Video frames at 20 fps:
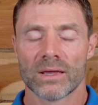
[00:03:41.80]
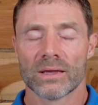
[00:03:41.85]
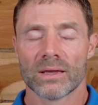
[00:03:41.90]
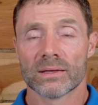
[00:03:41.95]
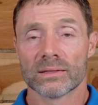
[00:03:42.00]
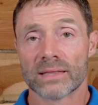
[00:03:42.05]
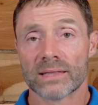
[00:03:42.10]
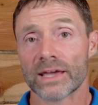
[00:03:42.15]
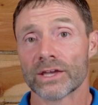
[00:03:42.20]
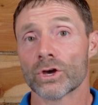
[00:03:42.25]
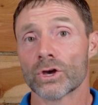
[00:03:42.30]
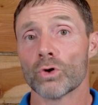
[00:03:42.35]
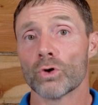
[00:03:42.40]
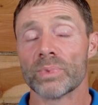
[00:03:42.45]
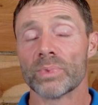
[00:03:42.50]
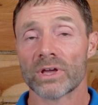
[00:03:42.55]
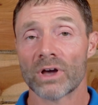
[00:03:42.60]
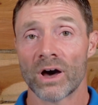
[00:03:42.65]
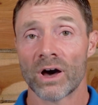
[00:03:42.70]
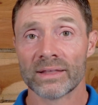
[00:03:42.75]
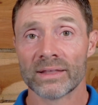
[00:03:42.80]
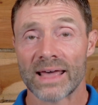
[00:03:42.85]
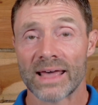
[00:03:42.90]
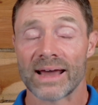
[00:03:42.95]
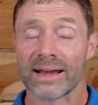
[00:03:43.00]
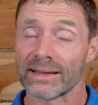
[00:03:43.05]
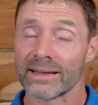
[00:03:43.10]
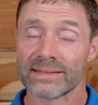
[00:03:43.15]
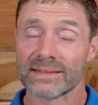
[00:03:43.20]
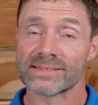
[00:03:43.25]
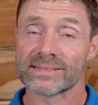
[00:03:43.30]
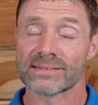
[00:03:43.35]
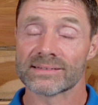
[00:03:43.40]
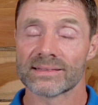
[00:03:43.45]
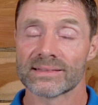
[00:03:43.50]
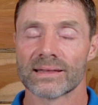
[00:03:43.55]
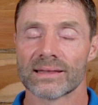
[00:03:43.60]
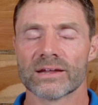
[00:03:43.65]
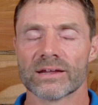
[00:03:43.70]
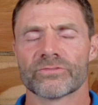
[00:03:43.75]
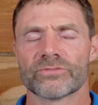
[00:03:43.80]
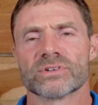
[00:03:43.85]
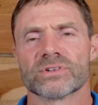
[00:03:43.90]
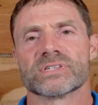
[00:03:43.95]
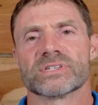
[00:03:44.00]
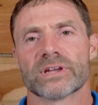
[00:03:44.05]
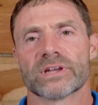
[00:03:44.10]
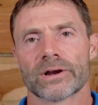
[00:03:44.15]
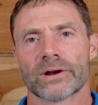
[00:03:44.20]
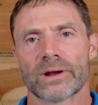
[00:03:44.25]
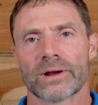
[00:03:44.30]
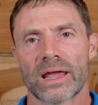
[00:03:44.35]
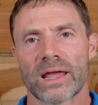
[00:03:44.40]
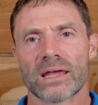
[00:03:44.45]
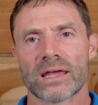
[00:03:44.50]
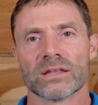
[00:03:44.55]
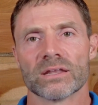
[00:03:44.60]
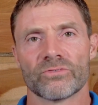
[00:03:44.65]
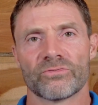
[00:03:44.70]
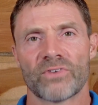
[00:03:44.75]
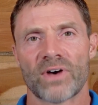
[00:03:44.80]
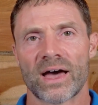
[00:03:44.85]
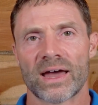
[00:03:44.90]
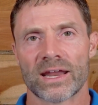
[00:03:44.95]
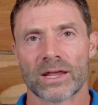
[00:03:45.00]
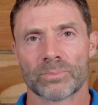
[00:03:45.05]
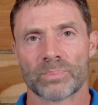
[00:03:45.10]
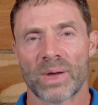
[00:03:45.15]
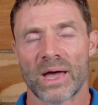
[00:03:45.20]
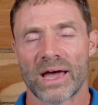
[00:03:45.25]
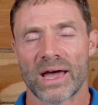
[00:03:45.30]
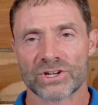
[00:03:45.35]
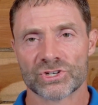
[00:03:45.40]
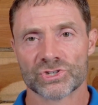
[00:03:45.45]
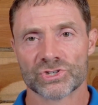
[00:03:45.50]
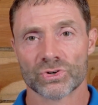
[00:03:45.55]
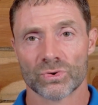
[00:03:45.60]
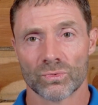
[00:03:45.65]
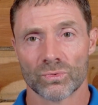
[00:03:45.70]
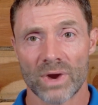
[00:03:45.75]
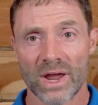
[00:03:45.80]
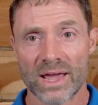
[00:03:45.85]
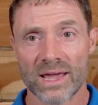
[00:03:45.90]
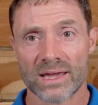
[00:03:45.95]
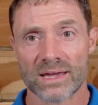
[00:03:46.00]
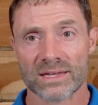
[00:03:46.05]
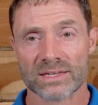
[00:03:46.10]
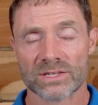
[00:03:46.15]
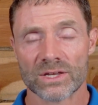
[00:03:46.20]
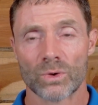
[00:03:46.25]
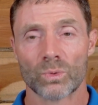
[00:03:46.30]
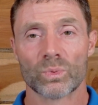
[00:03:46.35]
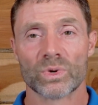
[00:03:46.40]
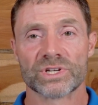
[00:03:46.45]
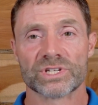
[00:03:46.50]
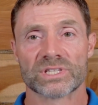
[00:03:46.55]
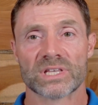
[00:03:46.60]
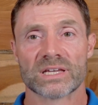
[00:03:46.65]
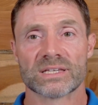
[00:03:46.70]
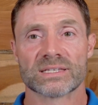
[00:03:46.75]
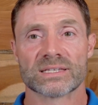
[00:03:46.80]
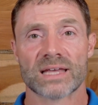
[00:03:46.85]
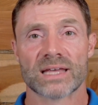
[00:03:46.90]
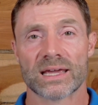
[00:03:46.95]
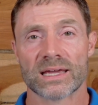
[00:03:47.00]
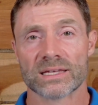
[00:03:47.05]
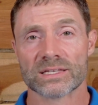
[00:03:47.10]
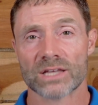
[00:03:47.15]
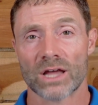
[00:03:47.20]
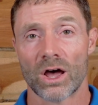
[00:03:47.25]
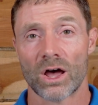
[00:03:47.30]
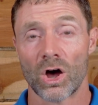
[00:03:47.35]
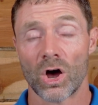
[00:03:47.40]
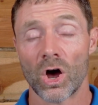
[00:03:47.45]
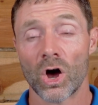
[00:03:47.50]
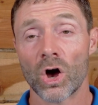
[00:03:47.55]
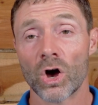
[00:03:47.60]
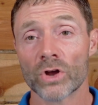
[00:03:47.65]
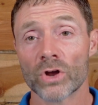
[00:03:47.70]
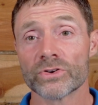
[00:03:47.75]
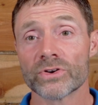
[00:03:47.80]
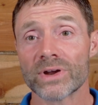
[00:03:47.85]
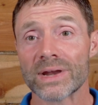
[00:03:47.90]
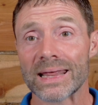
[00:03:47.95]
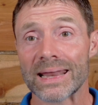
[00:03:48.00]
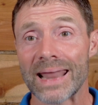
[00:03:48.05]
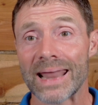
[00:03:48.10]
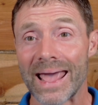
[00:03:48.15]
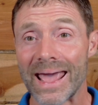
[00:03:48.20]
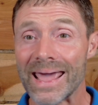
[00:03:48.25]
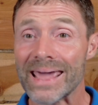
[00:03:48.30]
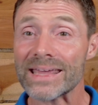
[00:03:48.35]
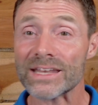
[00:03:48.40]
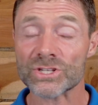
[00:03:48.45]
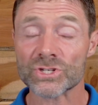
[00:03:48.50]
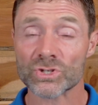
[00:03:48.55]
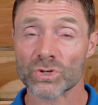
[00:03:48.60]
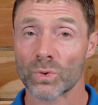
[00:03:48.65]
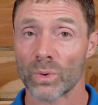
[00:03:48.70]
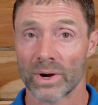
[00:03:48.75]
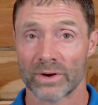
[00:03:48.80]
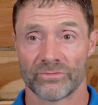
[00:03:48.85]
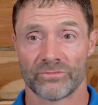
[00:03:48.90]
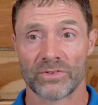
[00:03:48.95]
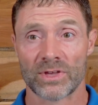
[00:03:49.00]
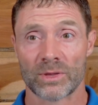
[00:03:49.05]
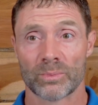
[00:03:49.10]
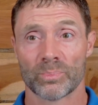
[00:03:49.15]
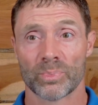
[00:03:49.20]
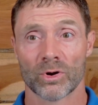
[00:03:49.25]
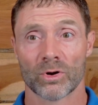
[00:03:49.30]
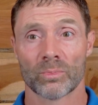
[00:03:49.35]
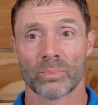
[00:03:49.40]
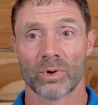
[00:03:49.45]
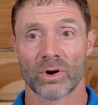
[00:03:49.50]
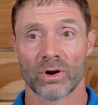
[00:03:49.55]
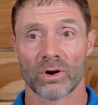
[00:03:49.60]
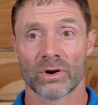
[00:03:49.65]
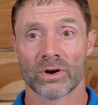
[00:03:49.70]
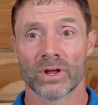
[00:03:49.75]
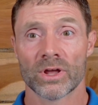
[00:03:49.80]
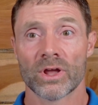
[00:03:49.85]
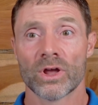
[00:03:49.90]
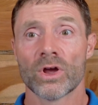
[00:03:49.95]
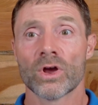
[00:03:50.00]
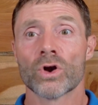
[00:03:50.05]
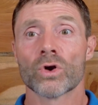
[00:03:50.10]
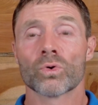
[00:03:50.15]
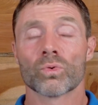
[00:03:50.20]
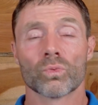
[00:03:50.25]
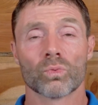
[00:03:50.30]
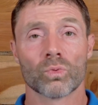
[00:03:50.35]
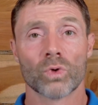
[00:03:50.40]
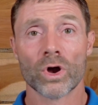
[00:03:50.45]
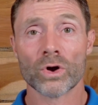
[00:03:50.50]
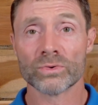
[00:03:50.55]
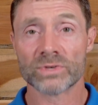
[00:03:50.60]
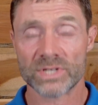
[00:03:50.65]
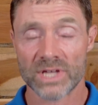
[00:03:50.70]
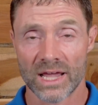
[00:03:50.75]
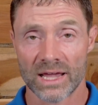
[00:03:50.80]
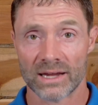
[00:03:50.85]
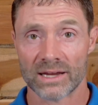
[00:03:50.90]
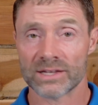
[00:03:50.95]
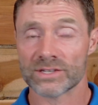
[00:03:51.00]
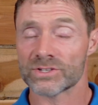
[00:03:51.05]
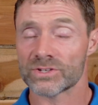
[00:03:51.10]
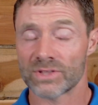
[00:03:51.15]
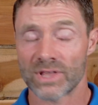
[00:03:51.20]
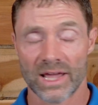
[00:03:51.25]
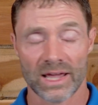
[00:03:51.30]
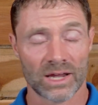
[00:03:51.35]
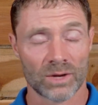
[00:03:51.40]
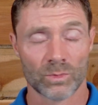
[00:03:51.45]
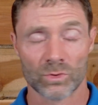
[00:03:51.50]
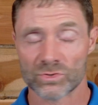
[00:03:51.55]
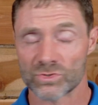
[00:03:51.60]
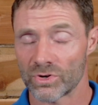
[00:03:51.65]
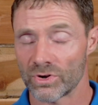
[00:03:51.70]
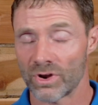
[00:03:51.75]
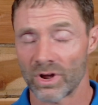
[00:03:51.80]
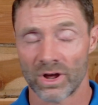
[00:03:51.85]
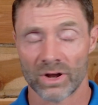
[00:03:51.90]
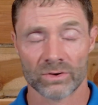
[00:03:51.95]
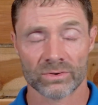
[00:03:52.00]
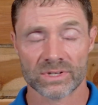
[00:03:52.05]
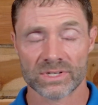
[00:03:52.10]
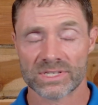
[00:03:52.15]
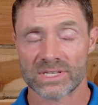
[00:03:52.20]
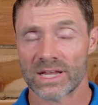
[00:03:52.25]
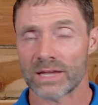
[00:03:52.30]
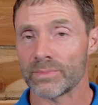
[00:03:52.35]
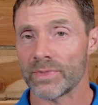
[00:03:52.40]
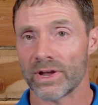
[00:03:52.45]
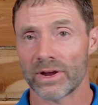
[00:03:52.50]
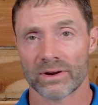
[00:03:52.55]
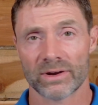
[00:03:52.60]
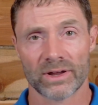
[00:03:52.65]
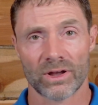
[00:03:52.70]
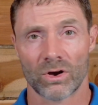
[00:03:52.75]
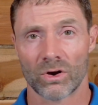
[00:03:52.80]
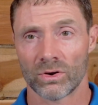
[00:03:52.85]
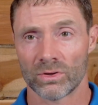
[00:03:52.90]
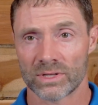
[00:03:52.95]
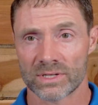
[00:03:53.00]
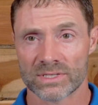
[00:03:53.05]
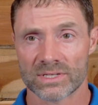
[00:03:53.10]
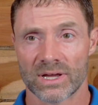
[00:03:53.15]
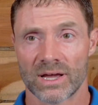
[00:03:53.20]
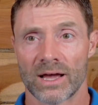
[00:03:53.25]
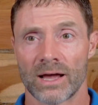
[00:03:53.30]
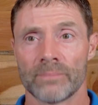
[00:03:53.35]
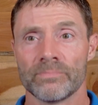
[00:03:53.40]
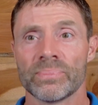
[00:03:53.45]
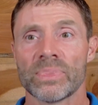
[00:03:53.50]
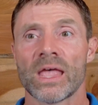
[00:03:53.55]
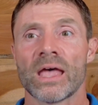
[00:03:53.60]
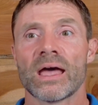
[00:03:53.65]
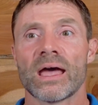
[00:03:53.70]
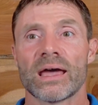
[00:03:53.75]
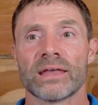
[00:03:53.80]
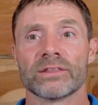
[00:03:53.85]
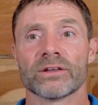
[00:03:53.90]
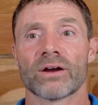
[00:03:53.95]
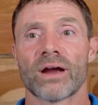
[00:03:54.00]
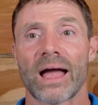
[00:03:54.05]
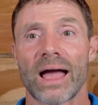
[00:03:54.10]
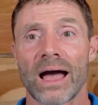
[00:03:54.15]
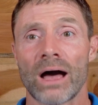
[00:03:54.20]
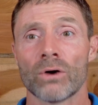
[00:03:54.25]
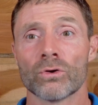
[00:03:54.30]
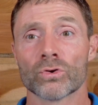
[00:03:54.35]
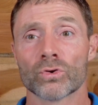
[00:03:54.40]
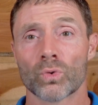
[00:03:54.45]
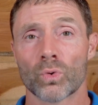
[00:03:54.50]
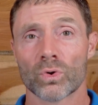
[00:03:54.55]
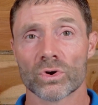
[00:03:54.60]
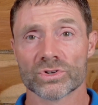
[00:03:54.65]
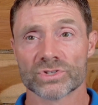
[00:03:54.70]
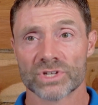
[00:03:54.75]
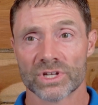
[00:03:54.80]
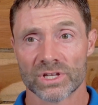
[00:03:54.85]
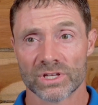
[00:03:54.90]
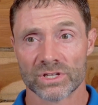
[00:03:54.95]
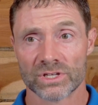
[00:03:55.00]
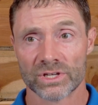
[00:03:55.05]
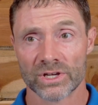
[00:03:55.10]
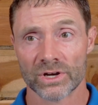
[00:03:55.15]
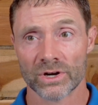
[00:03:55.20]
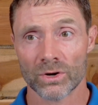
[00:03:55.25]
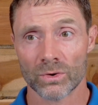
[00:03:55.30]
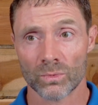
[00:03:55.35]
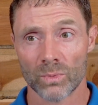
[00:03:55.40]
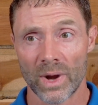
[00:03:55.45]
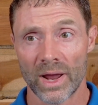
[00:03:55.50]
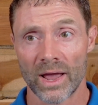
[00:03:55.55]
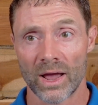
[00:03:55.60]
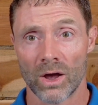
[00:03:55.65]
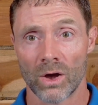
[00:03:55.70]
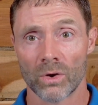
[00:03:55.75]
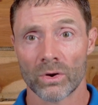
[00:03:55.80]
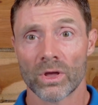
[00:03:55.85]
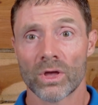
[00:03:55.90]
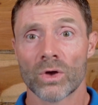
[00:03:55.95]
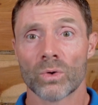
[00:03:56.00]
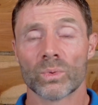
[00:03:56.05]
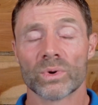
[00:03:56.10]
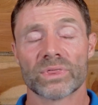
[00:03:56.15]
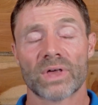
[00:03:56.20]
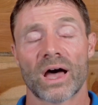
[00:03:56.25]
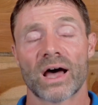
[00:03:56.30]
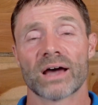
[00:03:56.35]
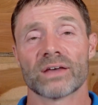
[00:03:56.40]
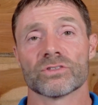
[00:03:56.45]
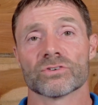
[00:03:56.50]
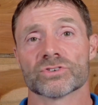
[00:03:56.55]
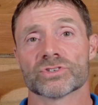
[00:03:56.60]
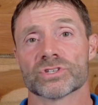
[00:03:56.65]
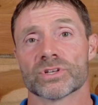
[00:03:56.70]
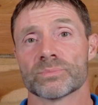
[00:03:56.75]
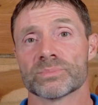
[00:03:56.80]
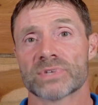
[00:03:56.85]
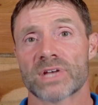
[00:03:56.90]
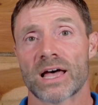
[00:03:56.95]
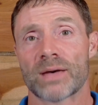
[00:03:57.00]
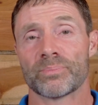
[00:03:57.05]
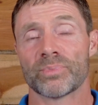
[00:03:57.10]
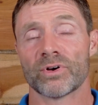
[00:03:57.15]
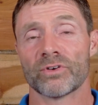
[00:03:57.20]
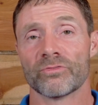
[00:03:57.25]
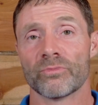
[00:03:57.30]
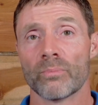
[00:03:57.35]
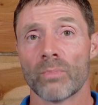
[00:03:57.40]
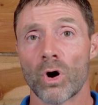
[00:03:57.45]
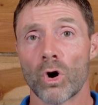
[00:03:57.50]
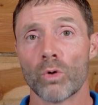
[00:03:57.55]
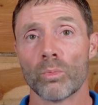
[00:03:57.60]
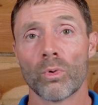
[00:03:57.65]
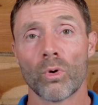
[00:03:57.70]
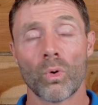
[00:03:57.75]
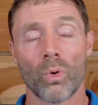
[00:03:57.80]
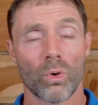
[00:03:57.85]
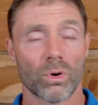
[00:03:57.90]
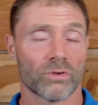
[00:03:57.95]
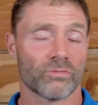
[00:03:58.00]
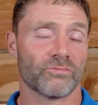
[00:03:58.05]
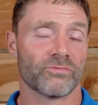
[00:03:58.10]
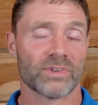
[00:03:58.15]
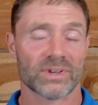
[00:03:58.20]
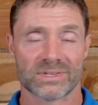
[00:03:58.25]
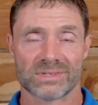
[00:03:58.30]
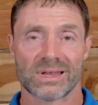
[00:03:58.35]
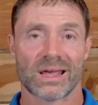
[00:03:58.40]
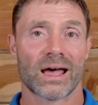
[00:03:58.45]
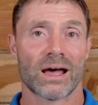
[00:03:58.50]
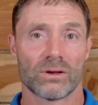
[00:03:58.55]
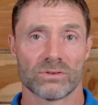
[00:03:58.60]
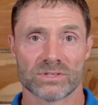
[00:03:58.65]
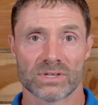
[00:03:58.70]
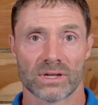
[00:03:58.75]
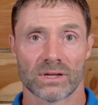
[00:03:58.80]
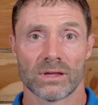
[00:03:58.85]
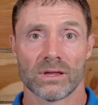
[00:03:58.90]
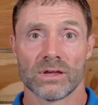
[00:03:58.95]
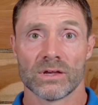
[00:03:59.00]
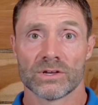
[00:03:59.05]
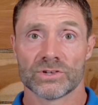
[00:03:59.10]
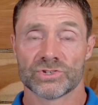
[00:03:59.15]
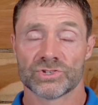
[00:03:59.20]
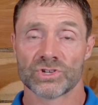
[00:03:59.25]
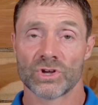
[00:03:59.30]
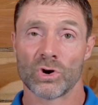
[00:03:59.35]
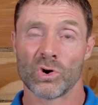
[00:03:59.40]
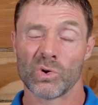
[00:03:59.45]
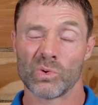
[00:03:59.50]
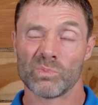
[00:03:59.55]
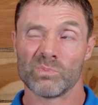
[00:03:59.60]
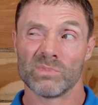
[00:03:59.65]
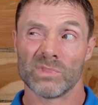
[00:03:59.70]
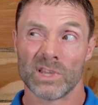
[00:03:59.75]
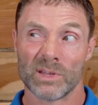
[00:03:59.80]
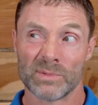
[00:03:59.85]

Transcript: They go beyond that, and listen to the difference here in defining pasture raised, which they say is 108 square feet per bird, rotated, so the animals are not on the same area all the time, and they're outdoors year-round with either some type of mobile or fixed housing. So let me